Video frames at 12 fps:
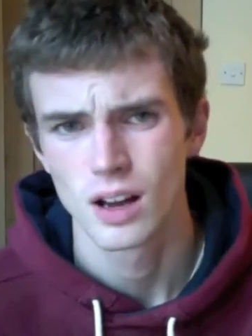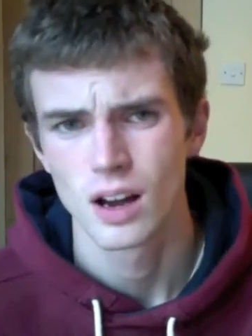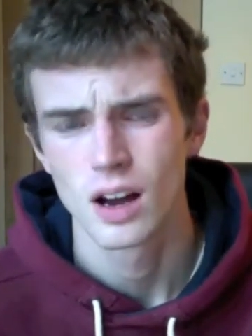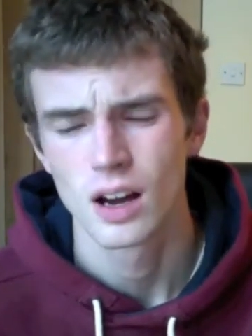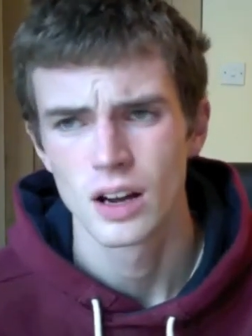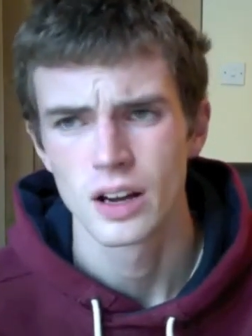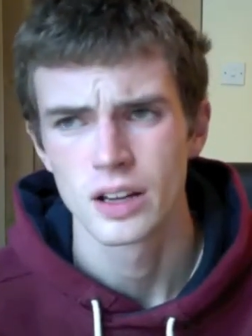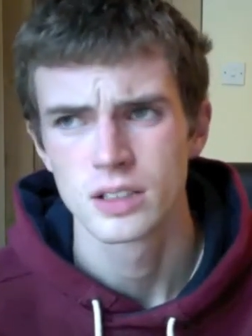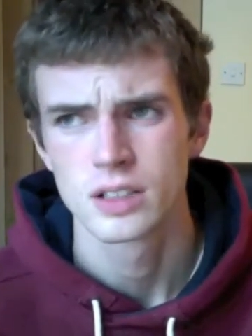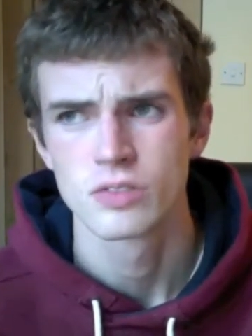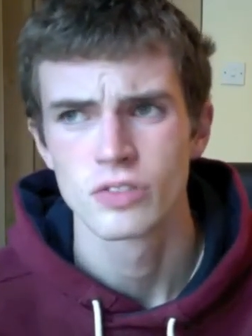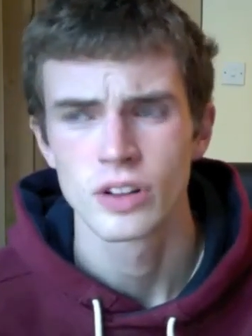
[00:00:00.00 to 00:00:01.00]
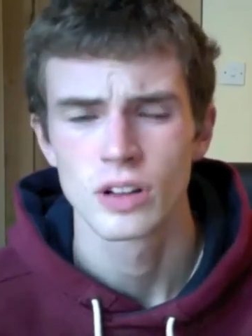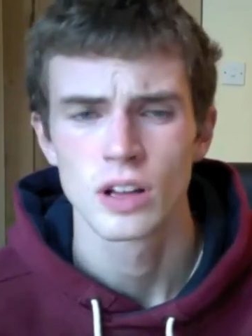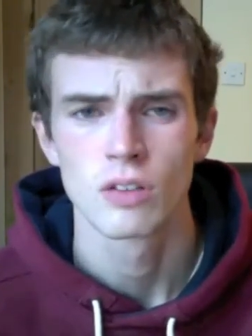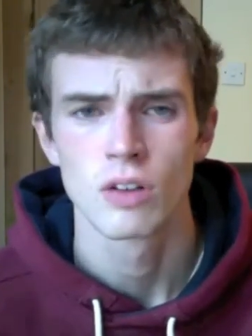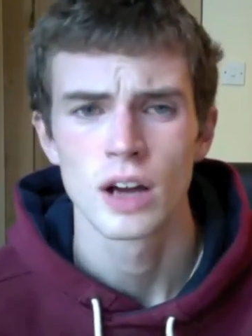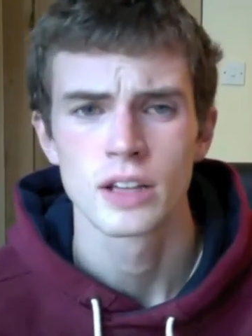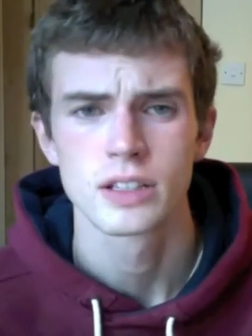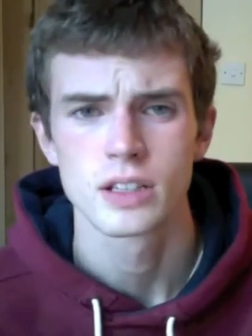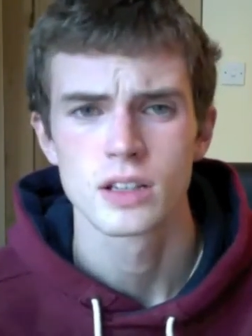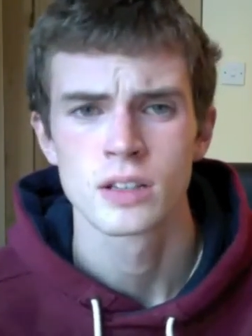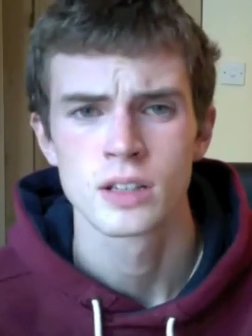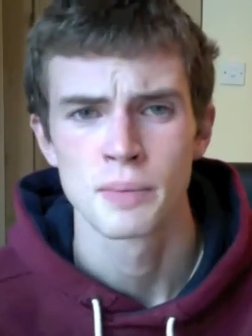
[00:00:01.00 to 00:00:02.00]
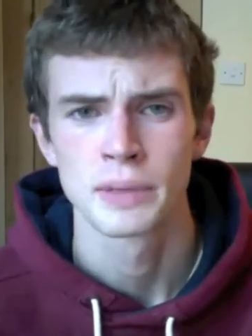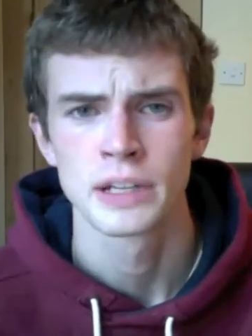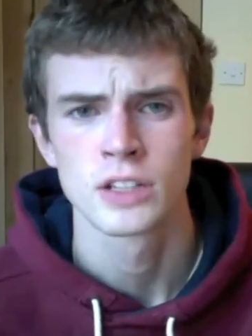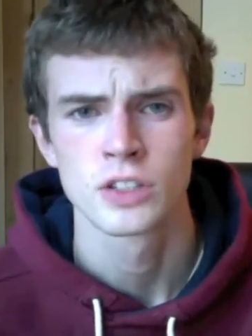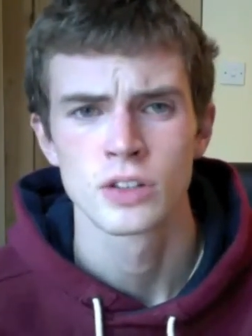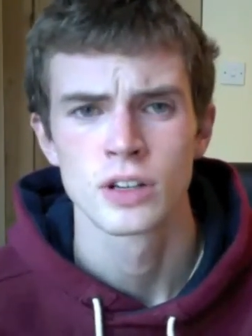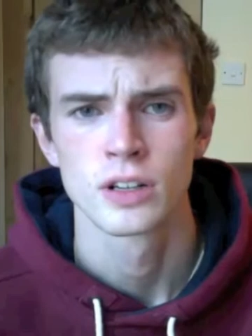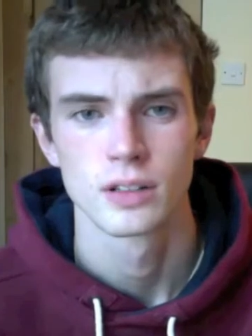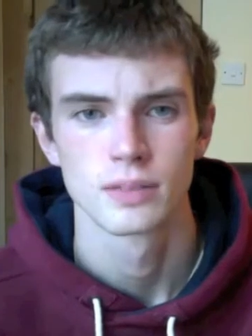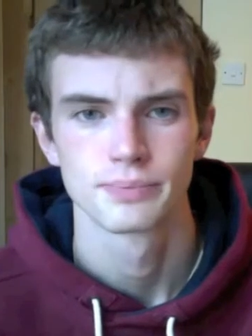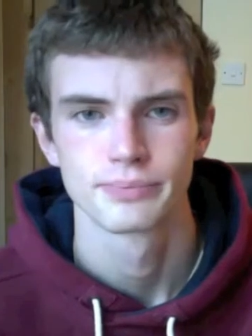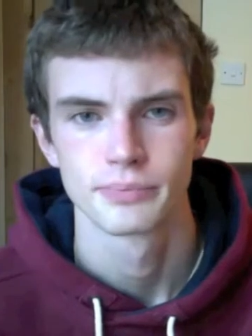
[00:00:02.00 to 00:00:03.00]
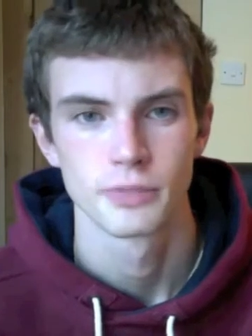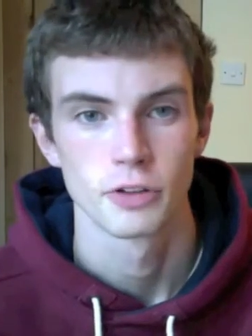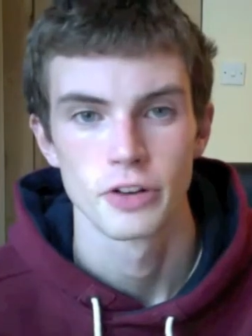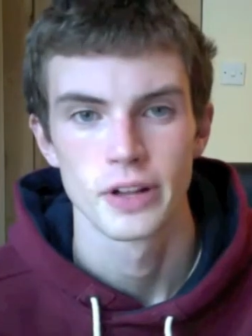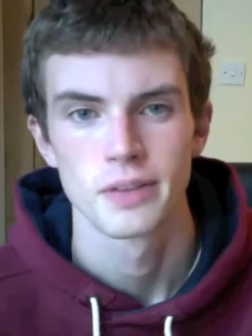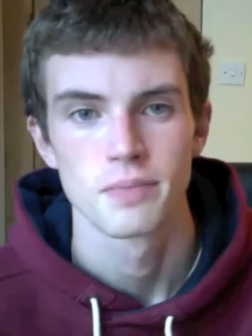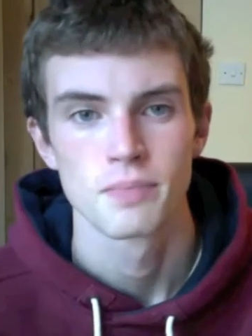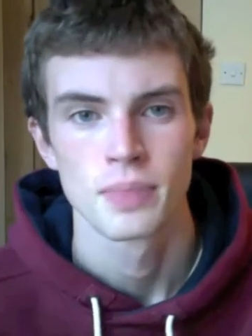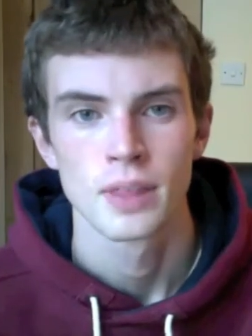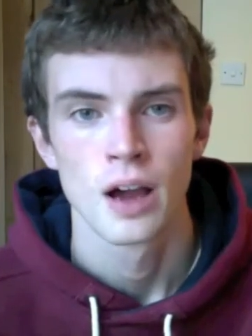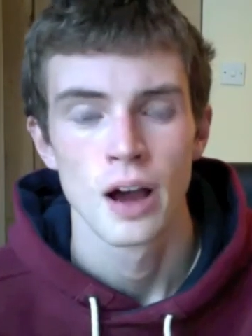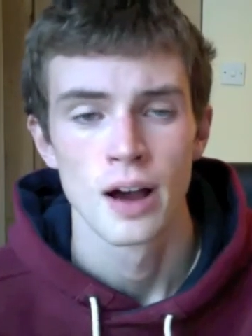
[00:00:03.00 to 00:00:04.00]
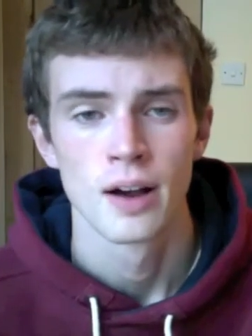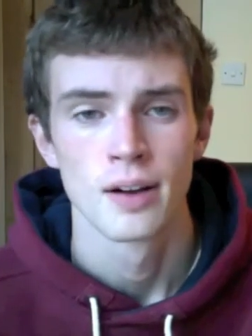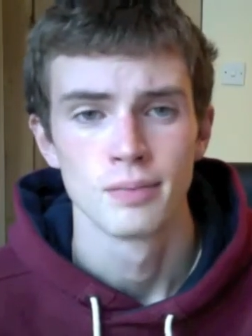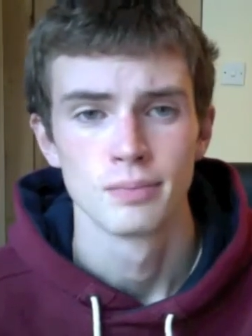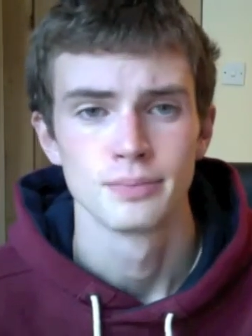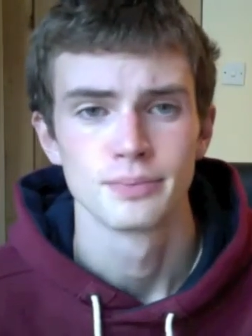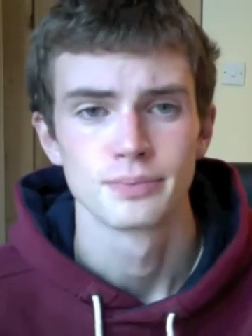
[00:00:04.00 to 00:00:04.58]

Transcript: I didn't feel like writing because I'm illiterate, not really, um,